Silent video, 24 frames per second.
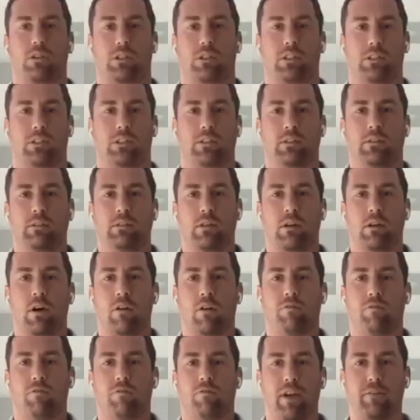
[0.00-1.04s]
Charleston, our
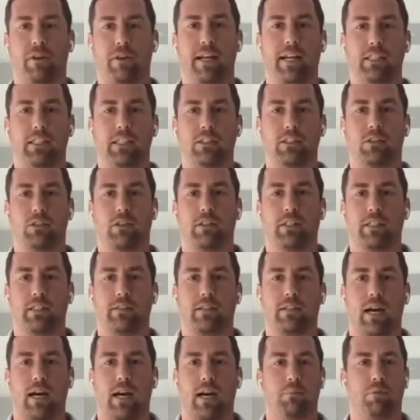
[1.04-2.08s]
favorite agents on the
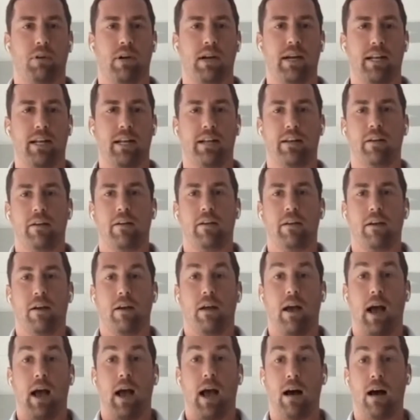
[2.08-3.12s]
entire planet.
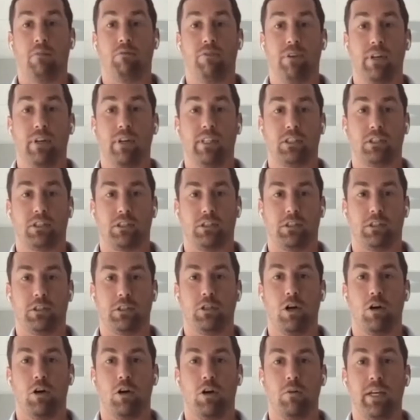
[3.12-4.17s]
I'm Vince, you
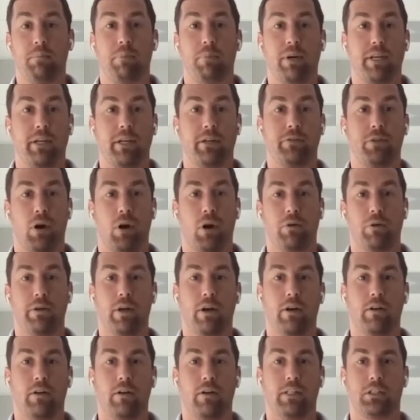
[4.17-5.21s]
know me, but you don't
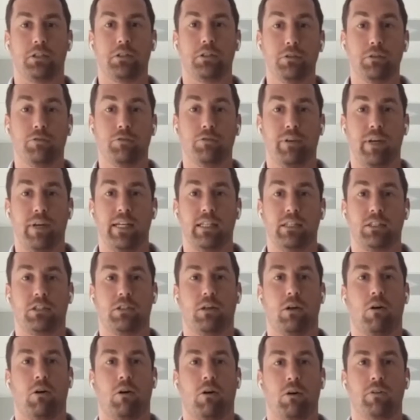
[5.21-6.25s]
know this new face
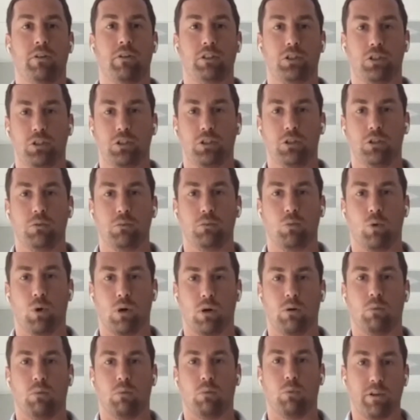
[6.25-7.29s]
on the Zoom
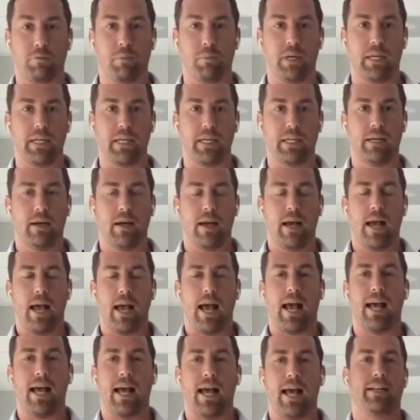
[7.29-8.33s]
world with me.
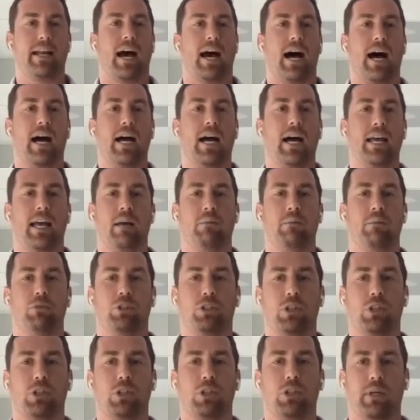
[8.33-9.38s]
And I am
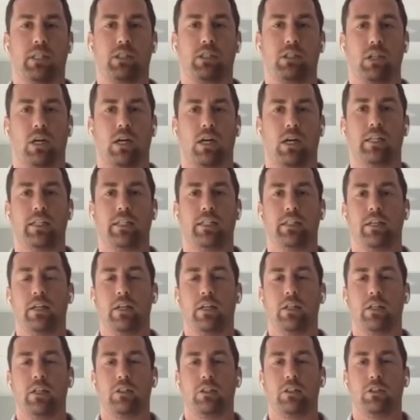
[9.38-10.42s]
so excited
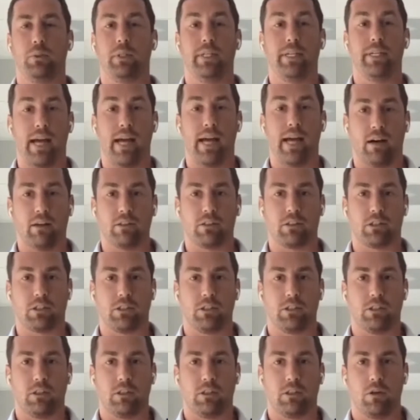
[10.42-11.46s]
to
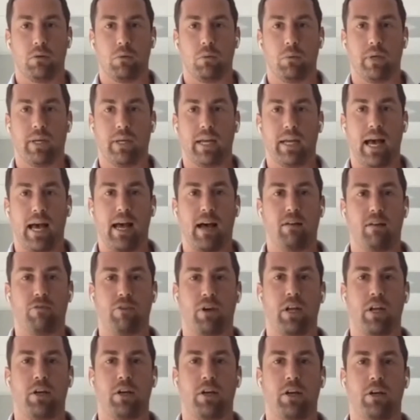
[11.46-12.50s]
announce we have
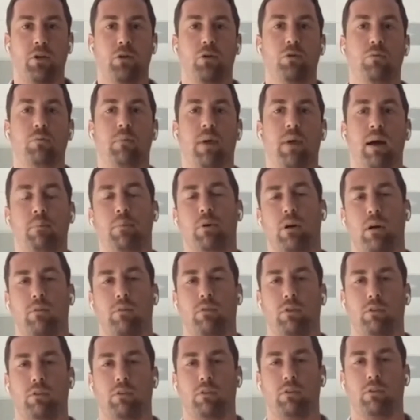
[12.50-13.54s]
a new member of
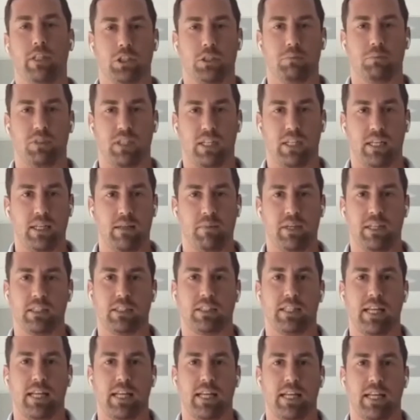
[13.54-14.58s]
the leadership team.
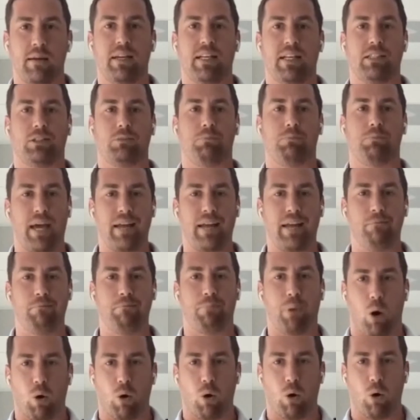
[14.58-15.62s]
His name is Ben
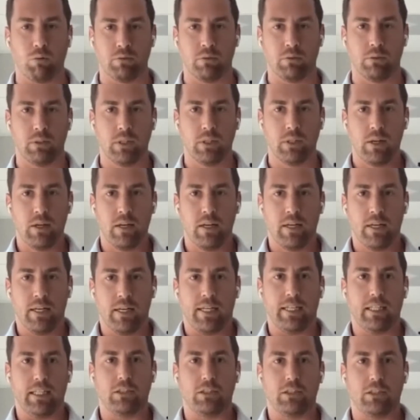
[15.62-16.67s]
Bolton.
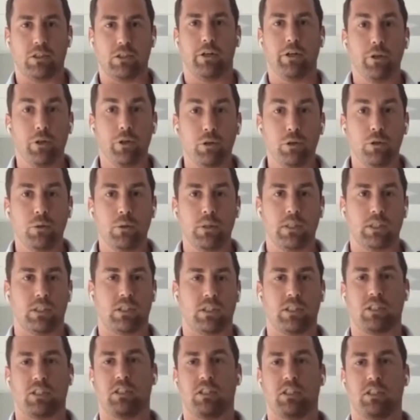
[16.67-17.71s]
He's our new
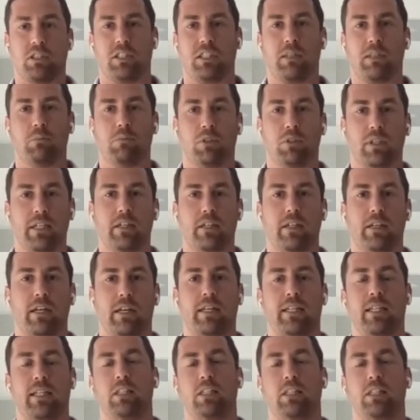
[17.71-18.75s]
assistant team leader.
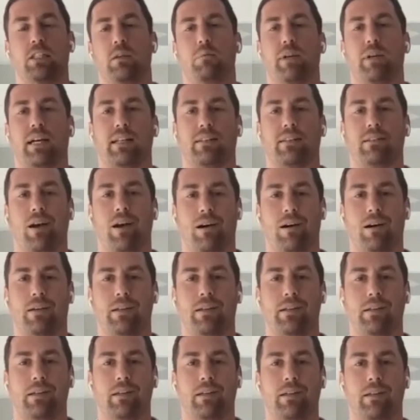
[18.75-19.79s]
He's going to bring a
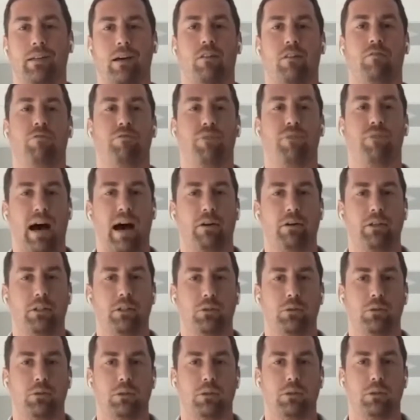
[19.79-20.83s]
ton of
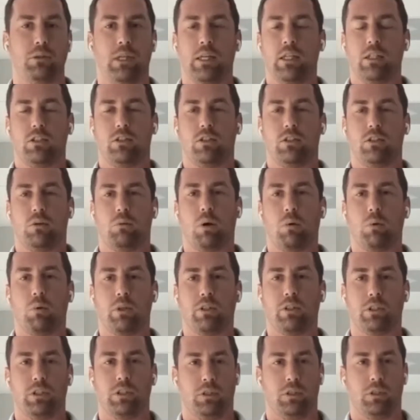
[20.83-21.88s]
value to what
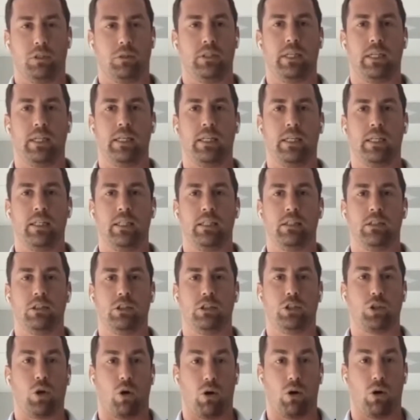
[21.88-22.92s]
we're doing in
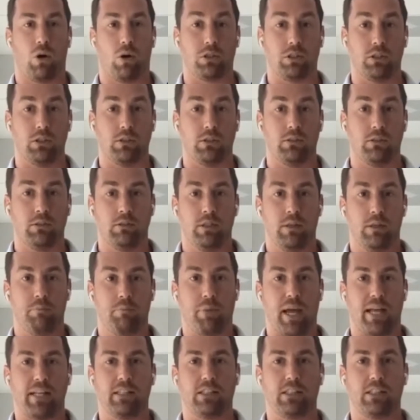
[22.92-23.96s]
Charleston.
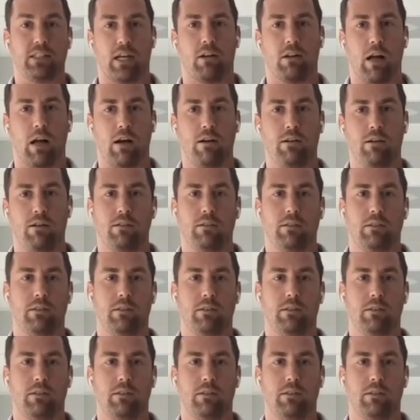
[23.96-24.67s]
Ben, say hello.